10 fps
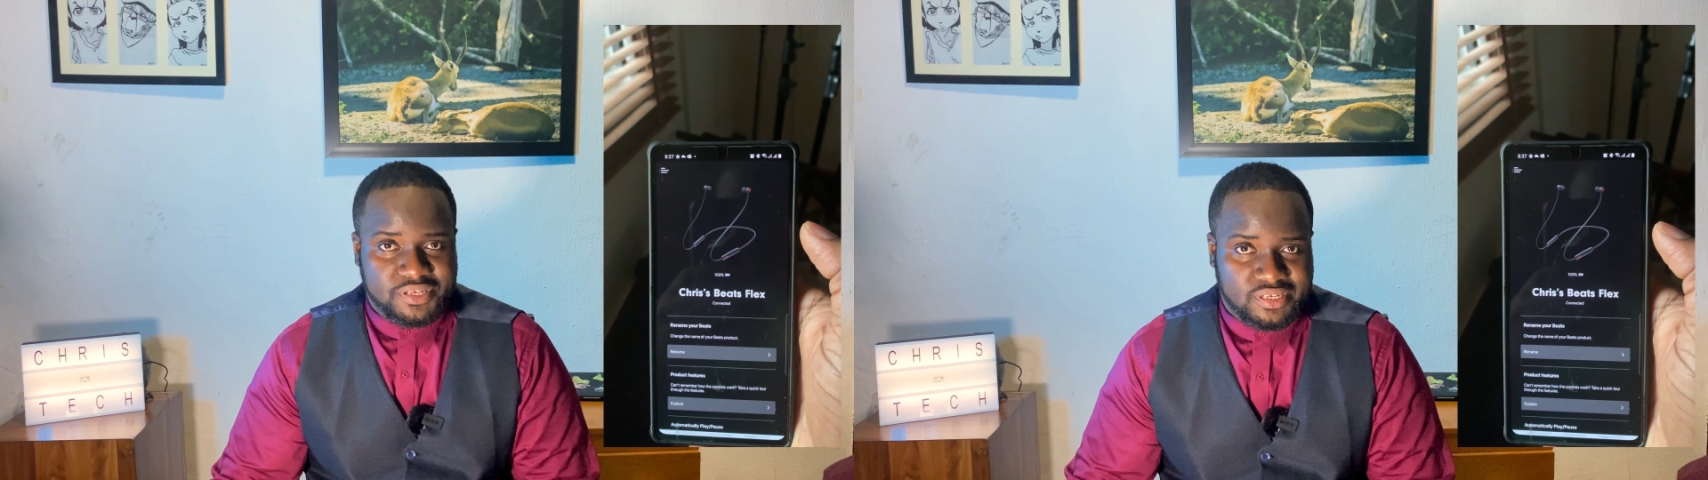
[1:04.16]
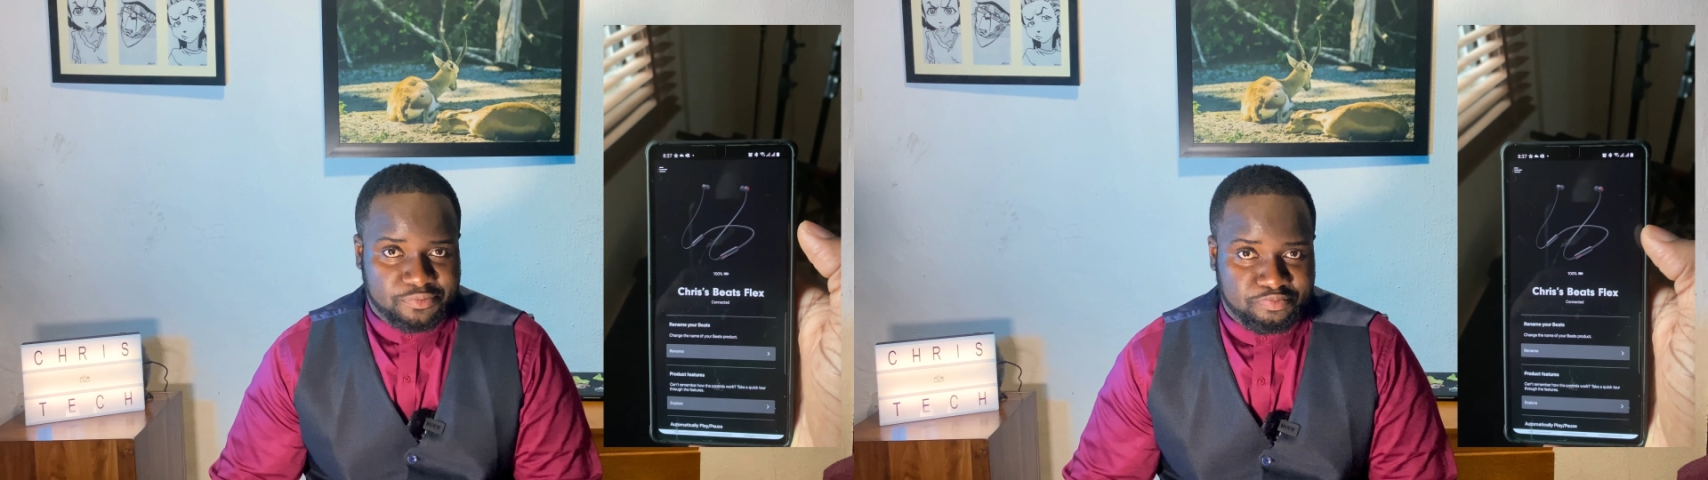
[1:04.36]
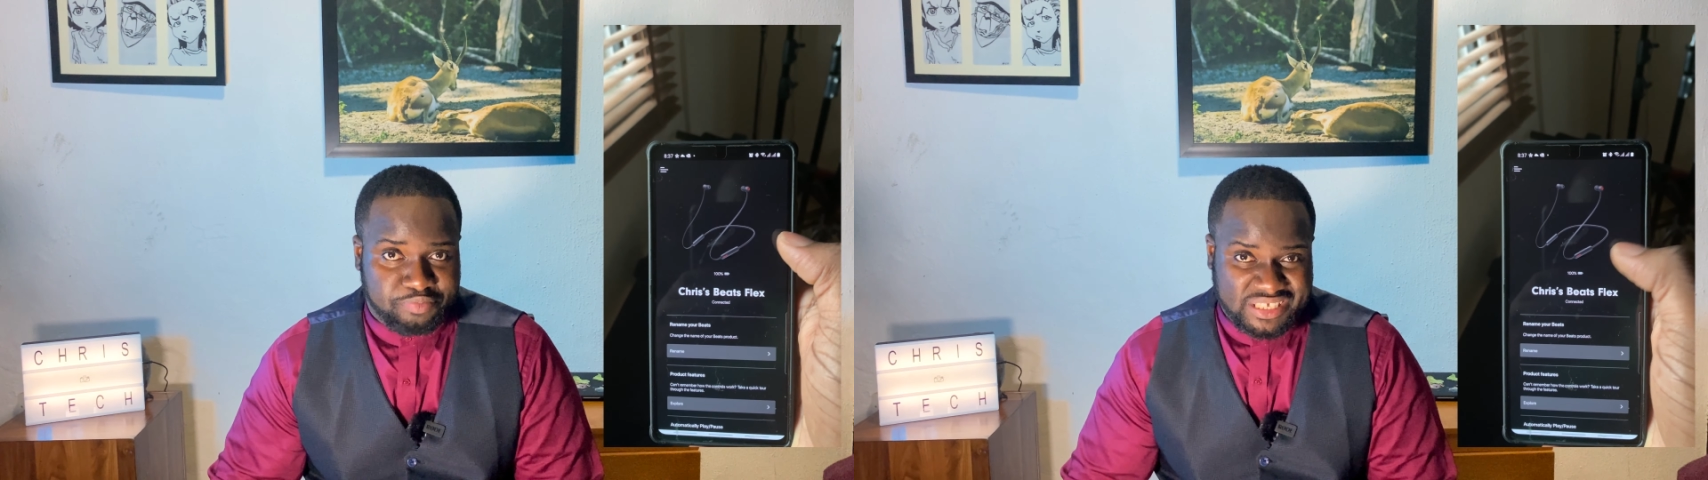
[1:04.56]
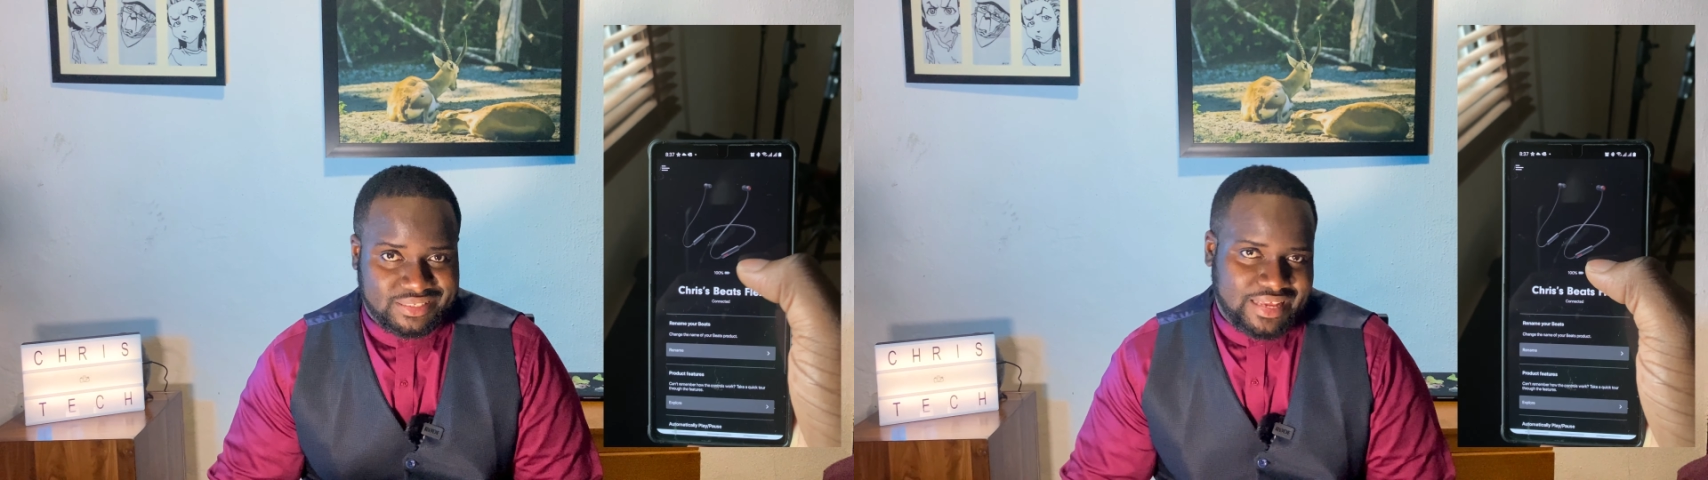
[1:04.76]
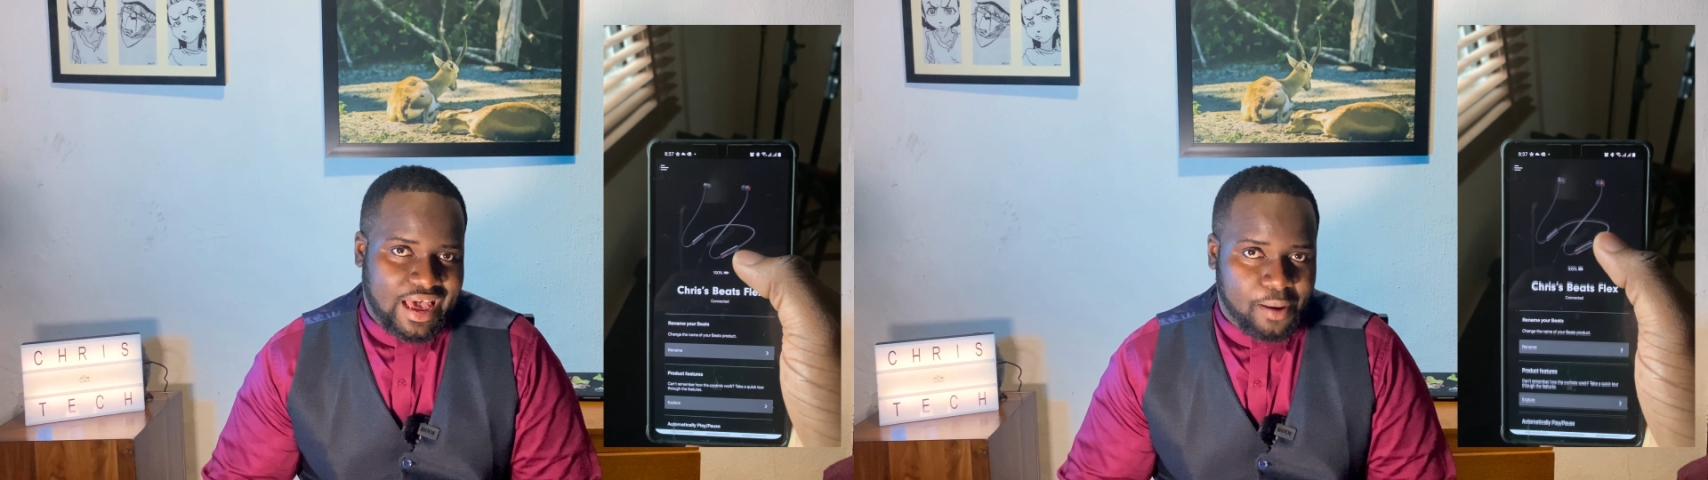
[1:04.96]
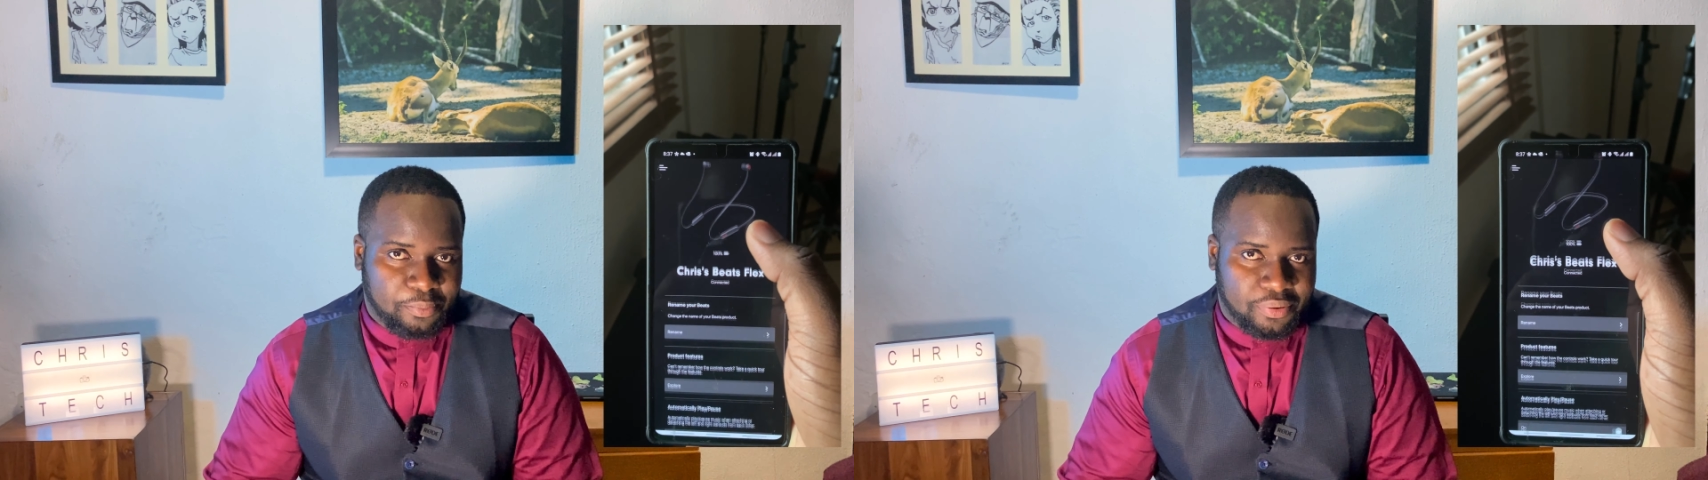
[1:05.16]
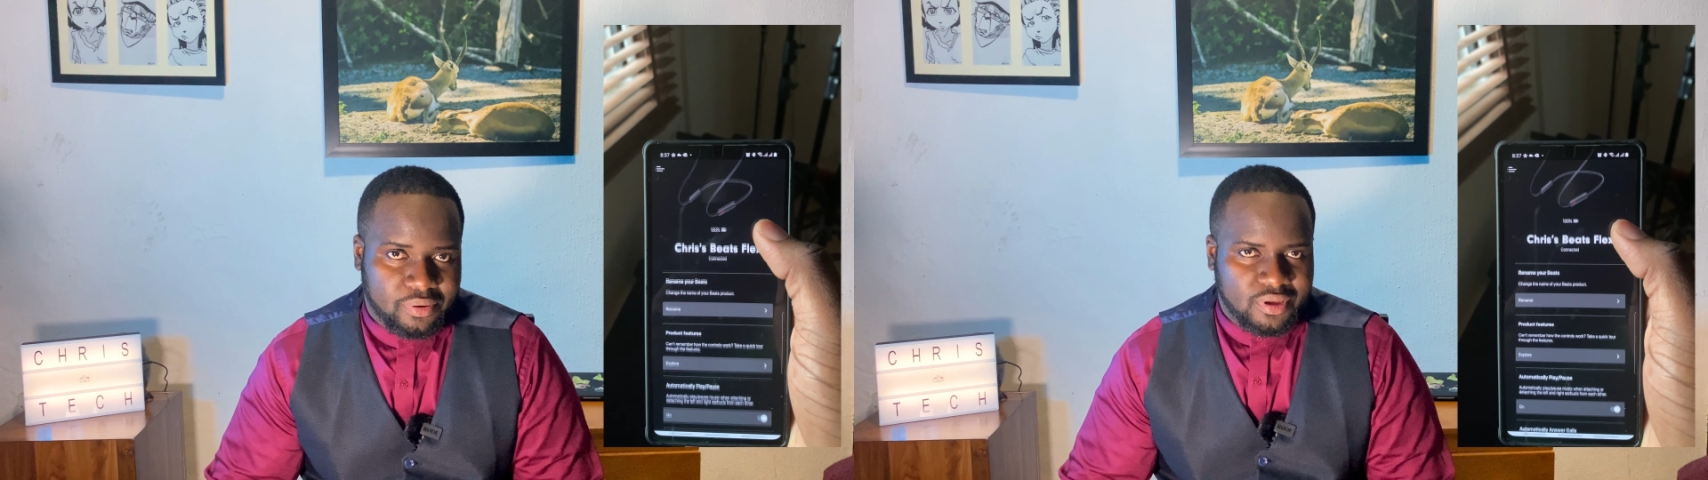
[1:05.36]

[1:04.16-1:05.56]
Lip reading: the Beats app,